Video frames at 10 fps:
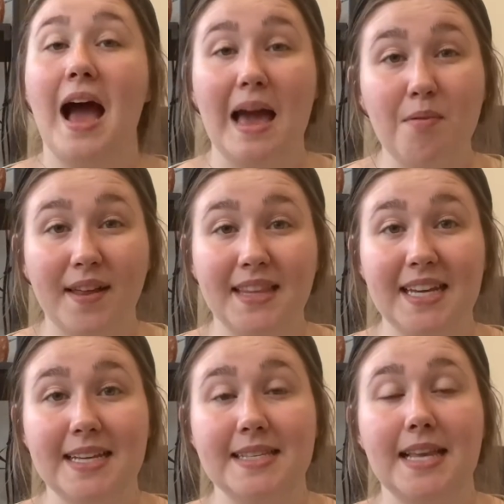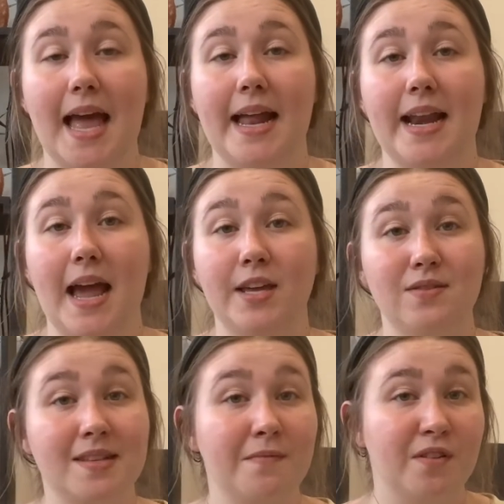I bought these and I
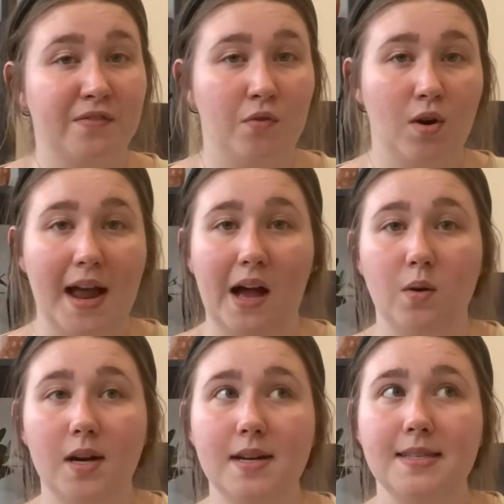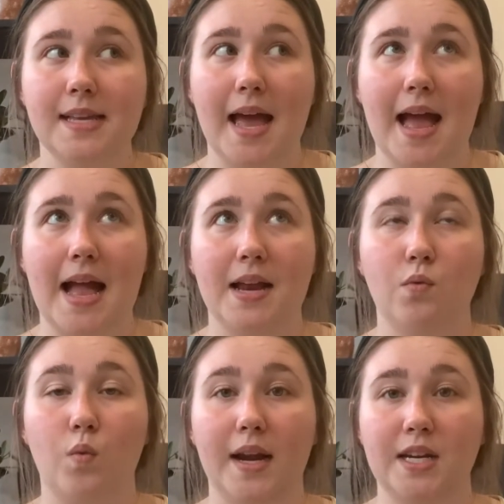used them for 4 hours, and
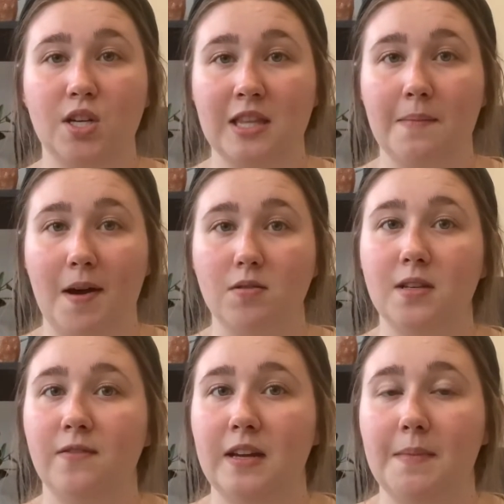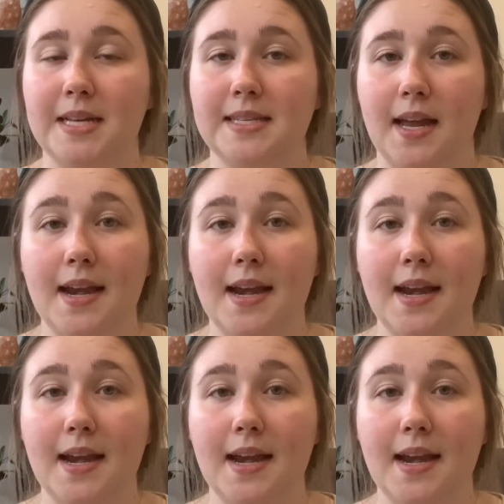when I took them out to feed my son